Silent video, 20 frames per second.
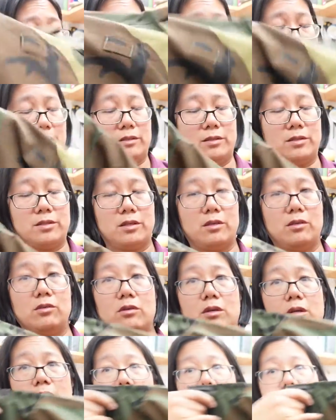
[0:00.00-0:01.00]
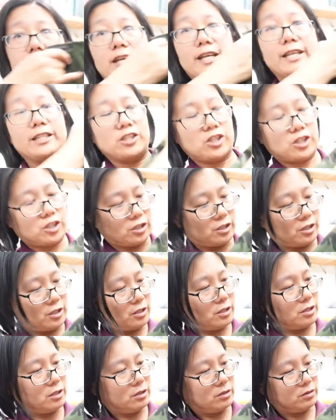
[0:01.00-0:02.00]
And so on a RAID
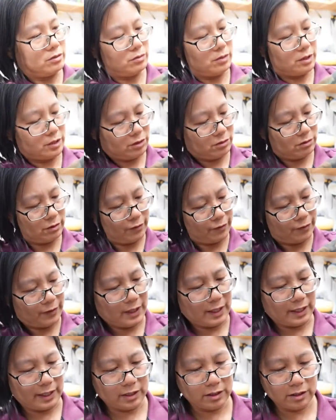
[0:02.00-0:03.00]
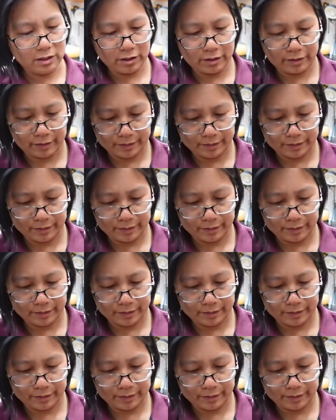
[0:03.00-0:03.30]
shirt, what you would find